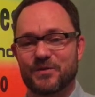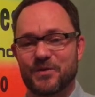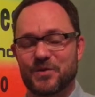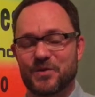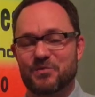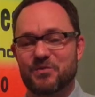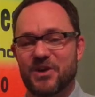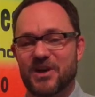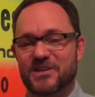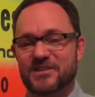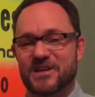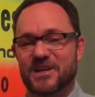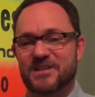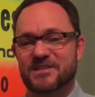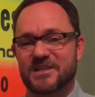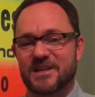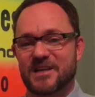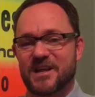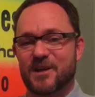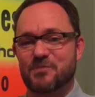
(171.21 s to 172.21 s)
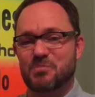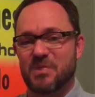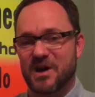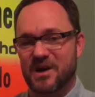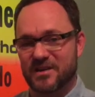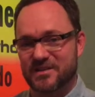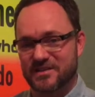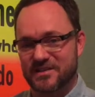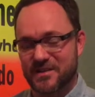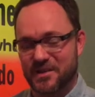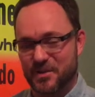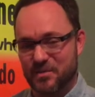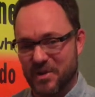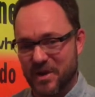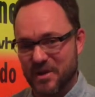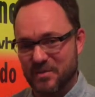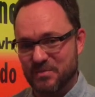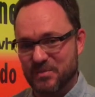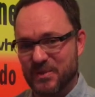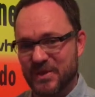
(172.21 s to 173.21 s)
for the project, and I boxed them
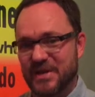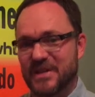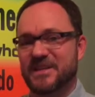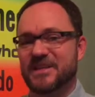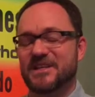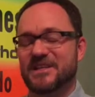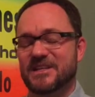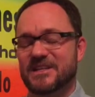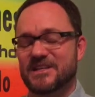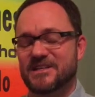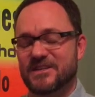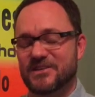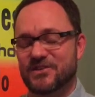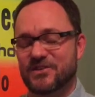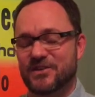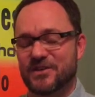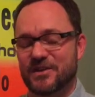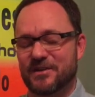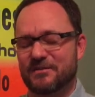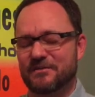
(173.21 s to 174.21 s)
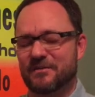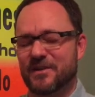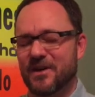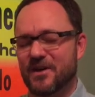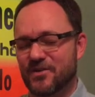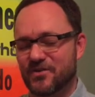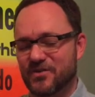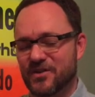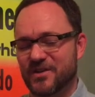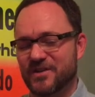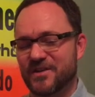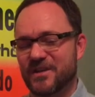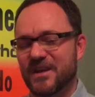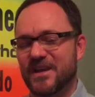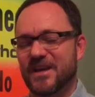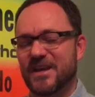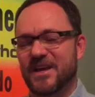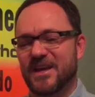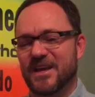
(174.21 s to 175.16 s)
up in an edition of one hundred,